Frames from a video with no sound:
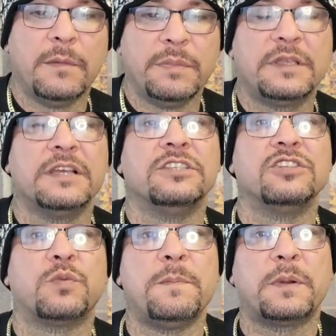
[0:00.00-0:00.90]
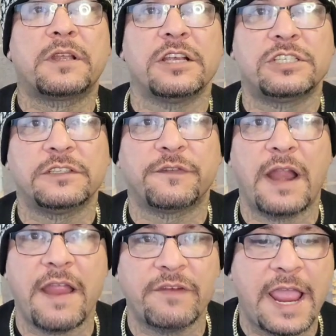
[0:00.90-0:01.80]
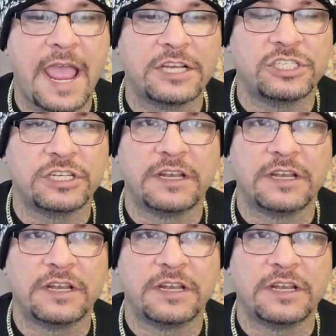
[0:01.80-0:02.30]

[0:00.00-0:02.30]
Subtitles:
because there's repercussions for every action.